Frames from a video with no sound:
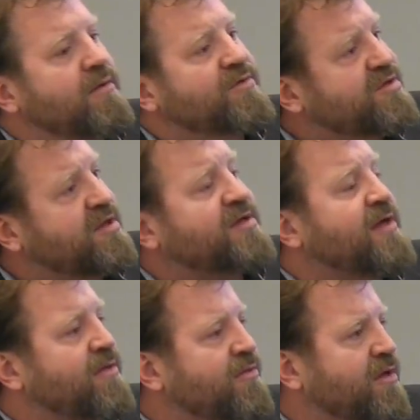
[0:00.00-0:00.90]
which is to say
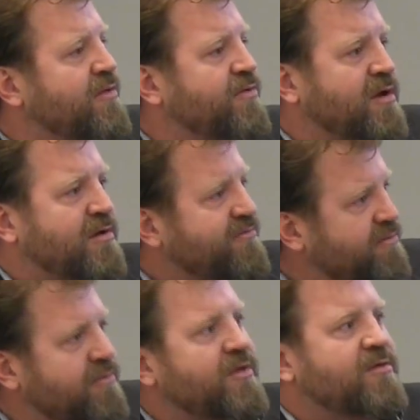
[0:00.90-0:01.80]
that the kind
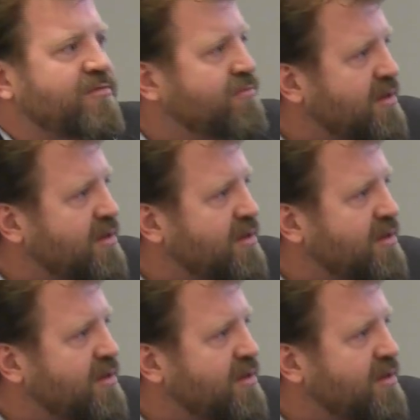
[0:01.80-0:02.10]
of these